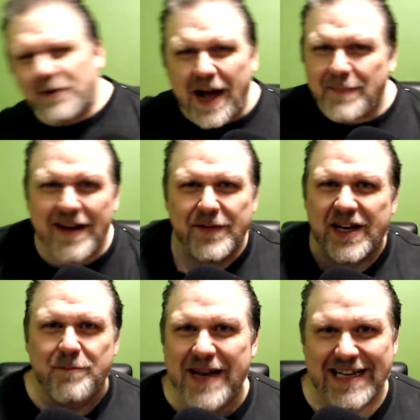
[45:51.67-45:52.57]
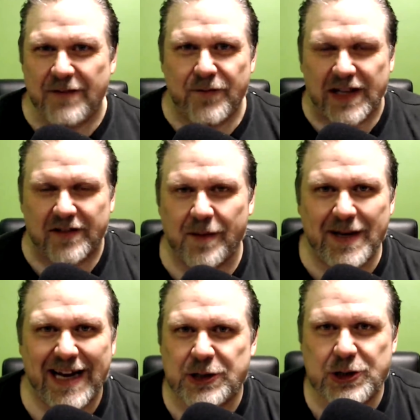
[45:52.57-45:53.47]
I'm not even going to meet any villains. I'm going to
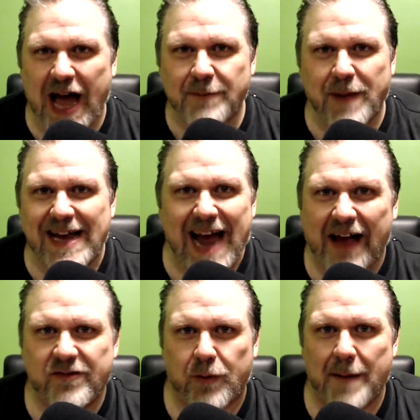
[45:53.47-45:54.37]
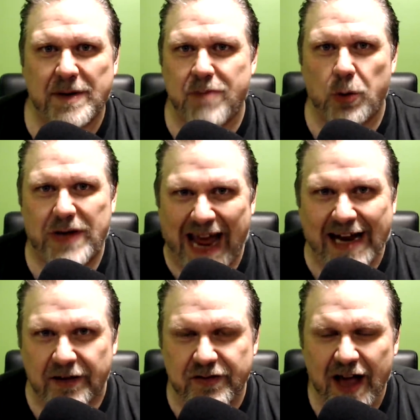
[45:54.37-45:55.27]
get shot by guys robbing
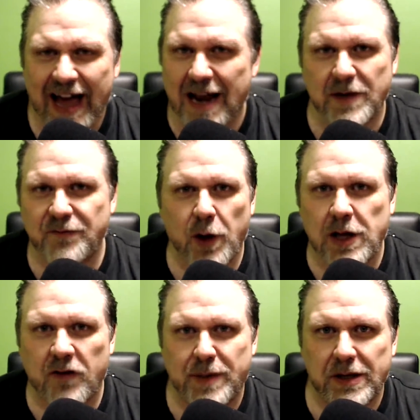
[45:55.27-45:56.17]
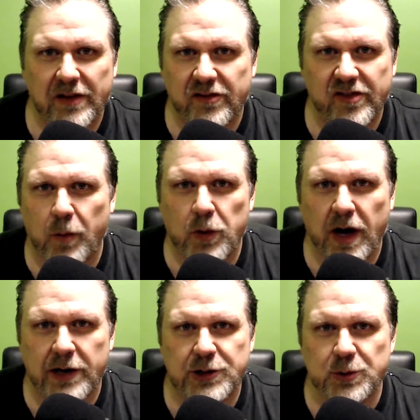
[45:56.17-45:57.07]
bodegas, and I'm going to fall off buildings because I won't know
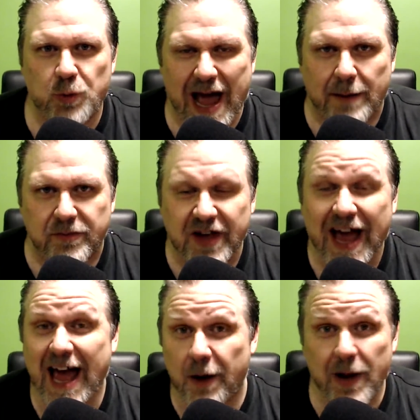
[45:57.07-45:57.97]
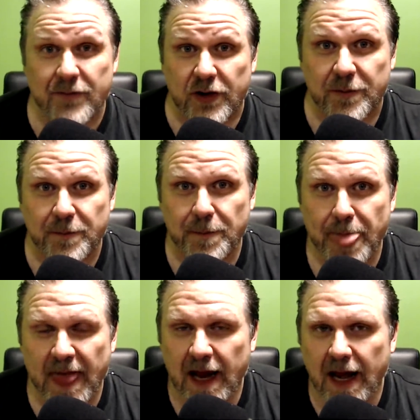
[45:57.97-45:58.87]
how to shoot webs. However,
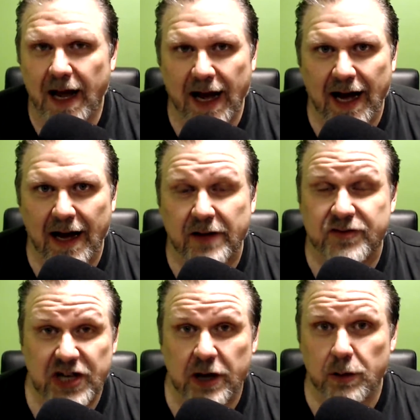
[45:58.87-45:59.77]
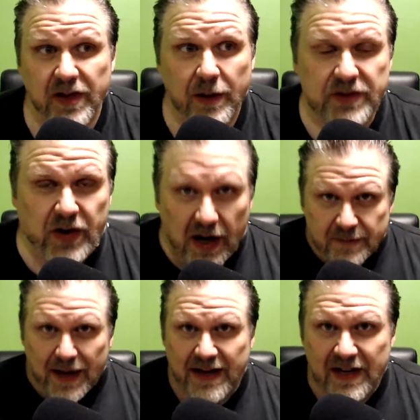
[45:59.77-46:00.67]
because Gio was like, we talked
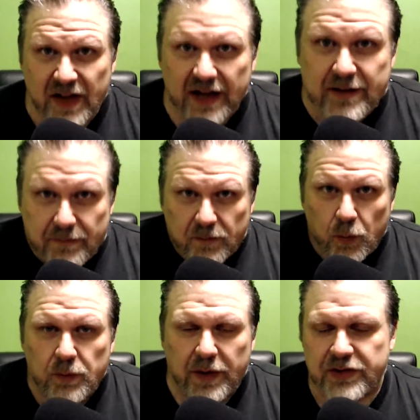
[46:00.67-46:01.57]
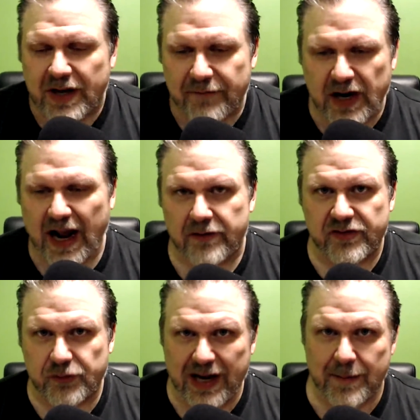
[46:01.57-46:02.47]
about it, and he's like, we were trying to figure out how to
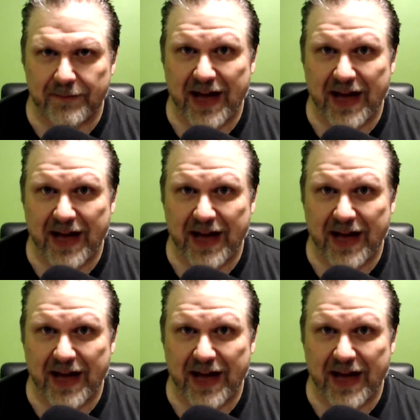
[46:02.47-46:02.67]
stream, and I've